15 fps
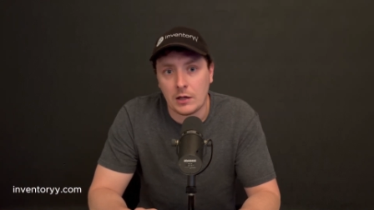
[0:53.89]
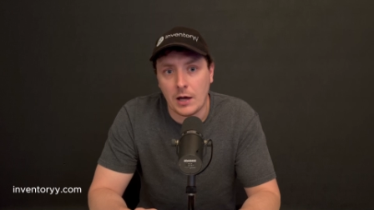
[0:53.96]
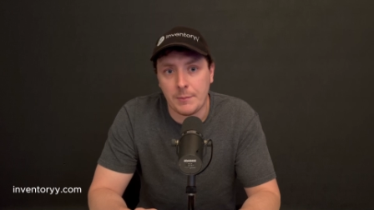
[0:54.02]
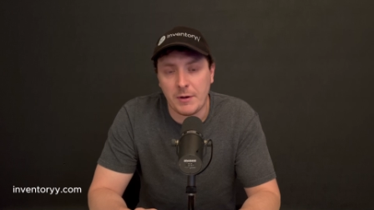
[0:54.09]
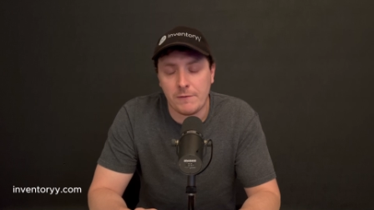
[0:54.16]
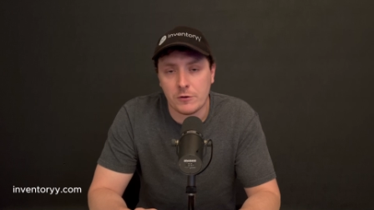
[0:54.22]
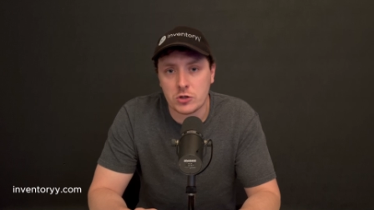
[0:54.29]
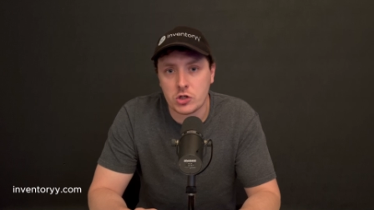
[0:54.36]
got
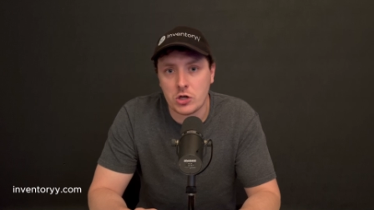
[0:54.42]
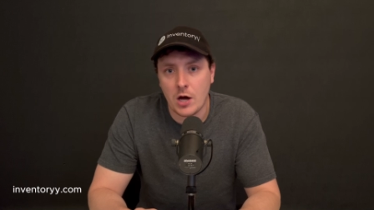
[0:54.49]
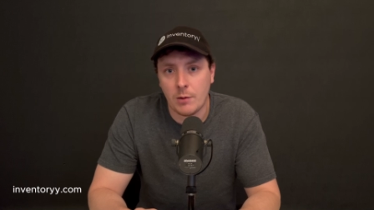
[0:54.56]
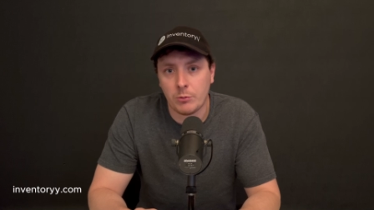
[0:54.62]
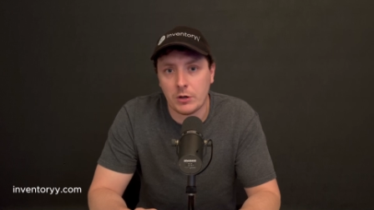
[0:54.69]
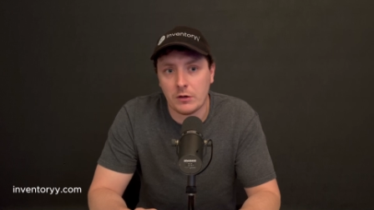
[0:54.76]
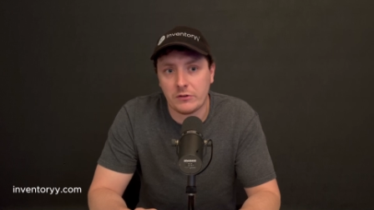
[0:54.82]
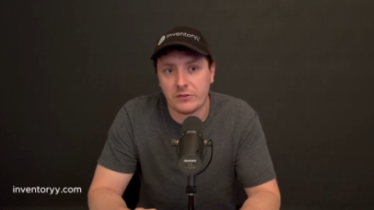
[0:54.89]
my first job
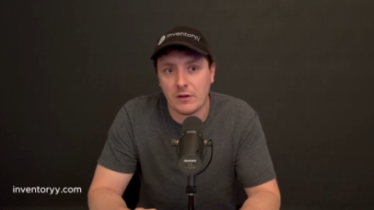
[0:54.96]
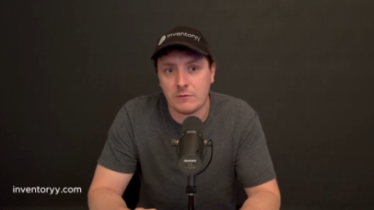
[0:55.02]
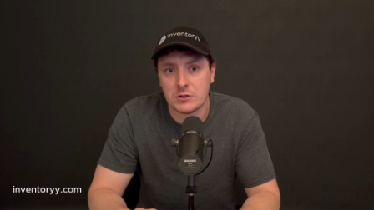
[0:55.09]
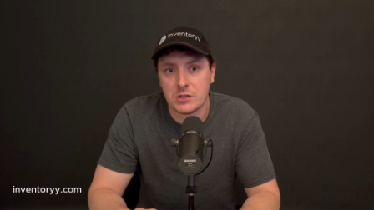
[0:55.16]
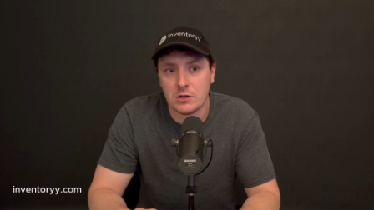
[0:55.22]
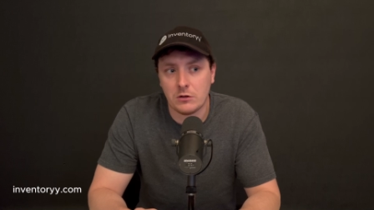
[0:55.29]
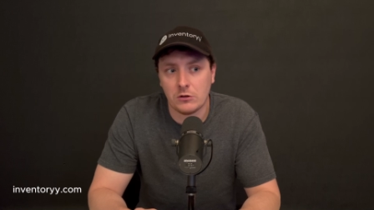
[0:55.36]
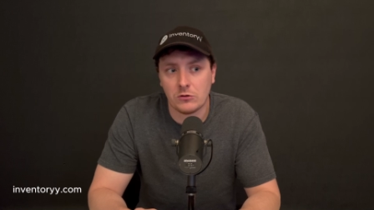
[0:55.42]
when I was
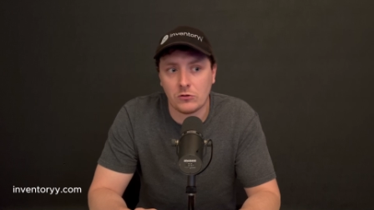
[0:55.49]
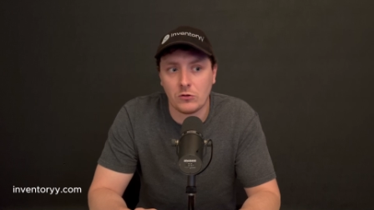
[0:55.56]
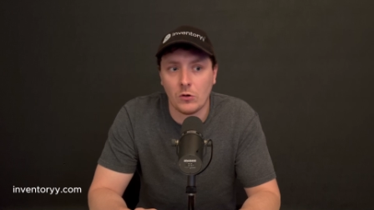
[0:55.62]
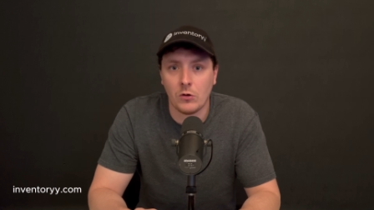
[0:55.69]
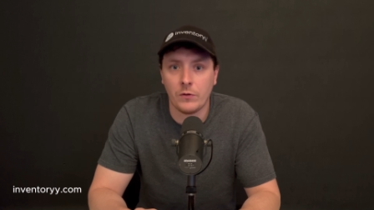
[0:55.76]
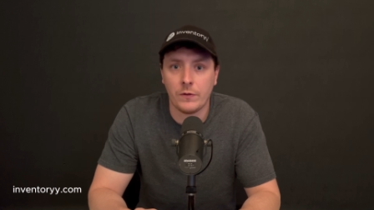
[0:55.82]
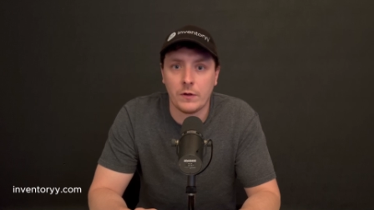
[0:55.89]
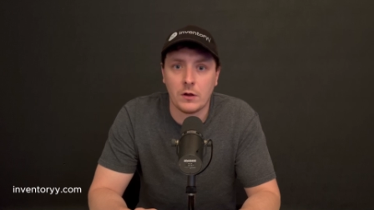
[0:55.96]
17 years
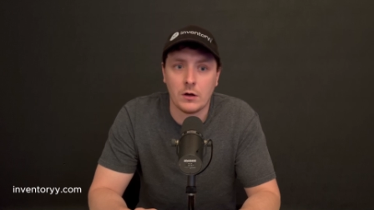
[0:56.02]
old.